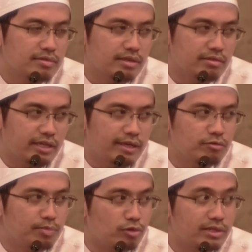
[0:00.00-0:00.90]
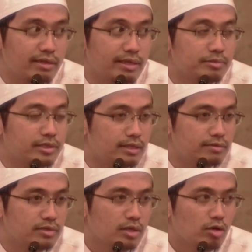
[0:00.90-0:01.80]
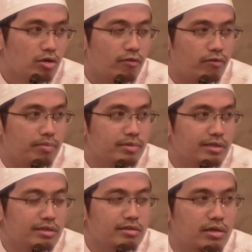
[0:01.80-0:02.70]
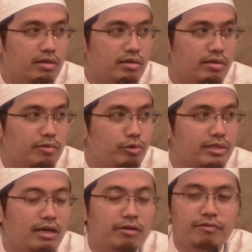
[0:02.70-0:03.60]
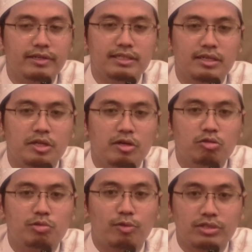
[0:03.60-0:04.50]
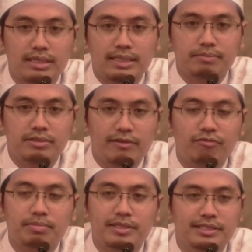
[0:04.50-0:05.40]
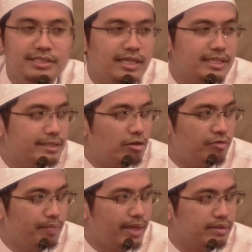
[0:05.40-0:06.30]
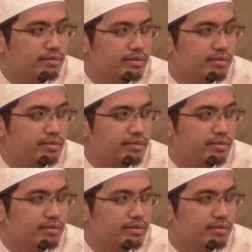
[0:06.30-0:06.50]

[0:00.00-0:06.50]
Uh, they have to protect themselves from the uh, with covering, to protect themselves from the desire of men.